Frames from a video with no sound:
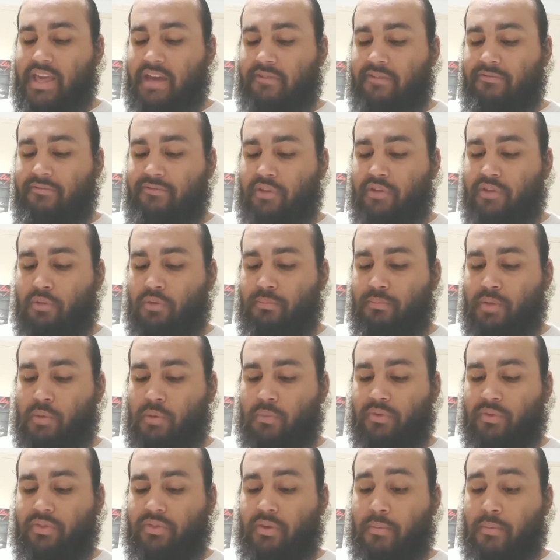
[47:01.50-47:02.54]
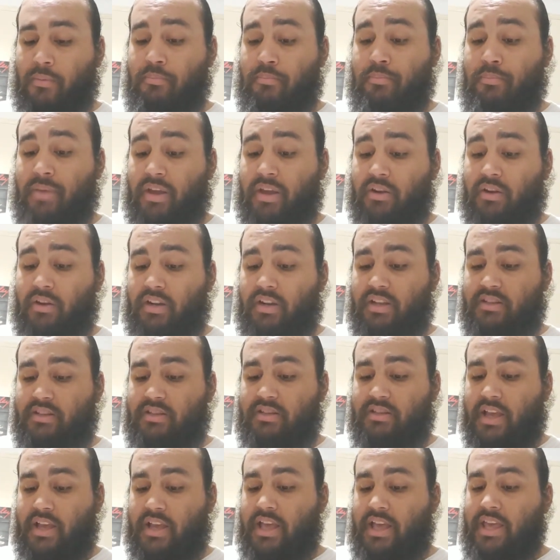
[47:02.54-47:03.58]
hath filled me with the bitterness.
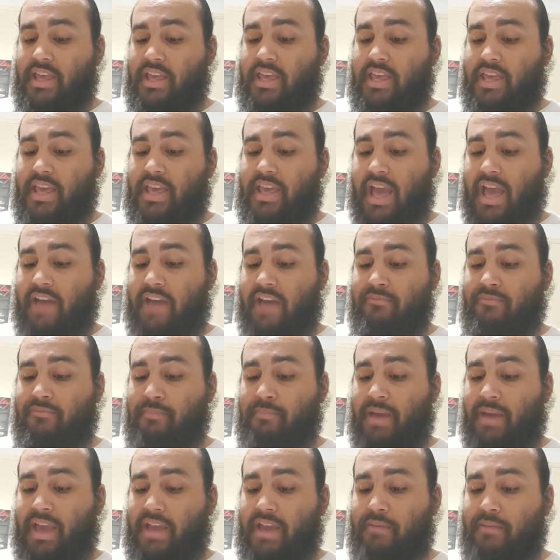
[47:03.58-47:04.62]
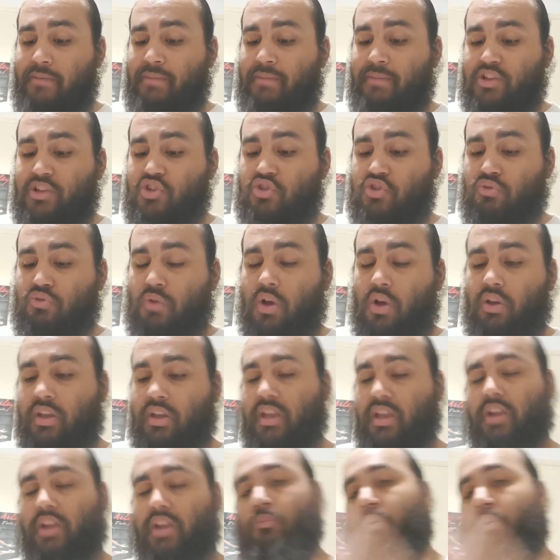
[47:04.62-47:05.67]
He hath made me
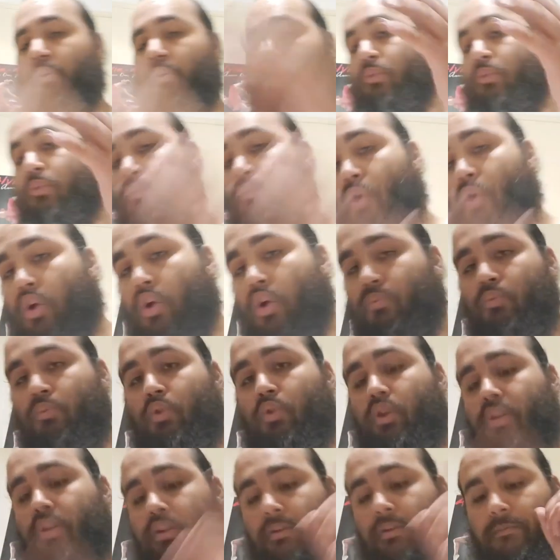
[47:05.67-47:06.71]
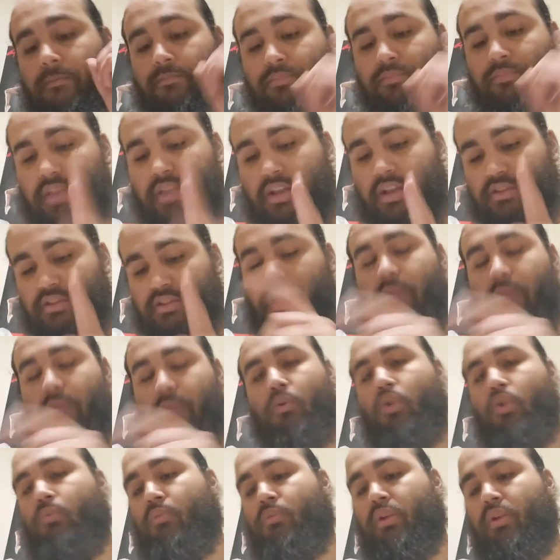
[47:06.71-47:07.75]
drunken with wormwood. There's that
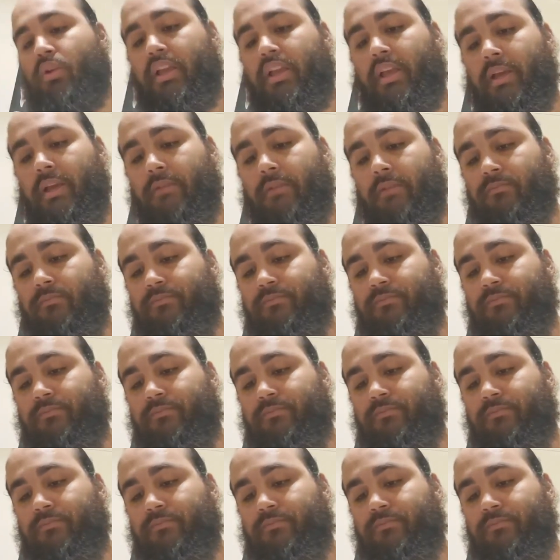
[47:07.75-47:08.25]
wormwood again.